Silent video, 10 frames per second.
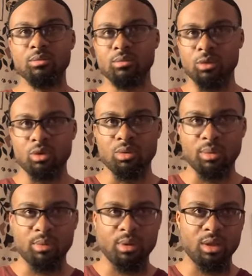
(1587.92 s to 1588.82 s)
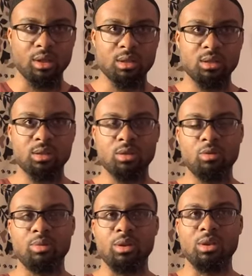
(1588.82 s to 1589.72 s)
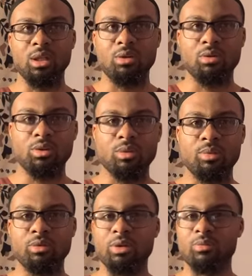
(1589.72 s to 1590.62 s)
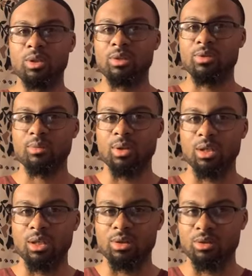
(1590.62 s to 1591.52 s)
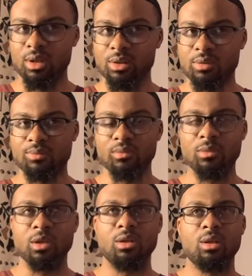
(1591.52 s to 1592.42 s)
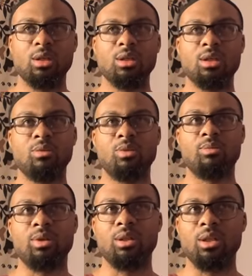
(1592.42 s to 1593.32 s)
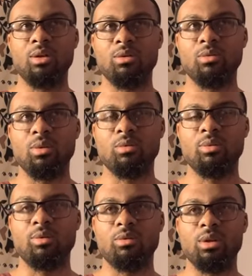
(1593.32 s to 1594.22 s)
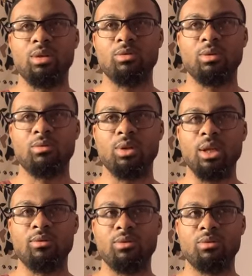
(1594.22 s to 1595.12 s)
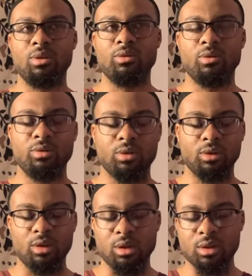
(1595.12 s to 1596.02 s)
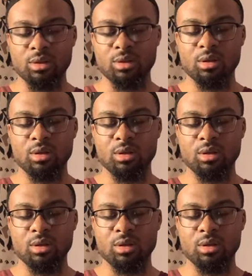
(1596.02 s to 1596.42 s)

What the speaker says: you remember that you belittle the bereavement of somebody else, right? It's not that we belittle when we bereave, when we have grief over a loss,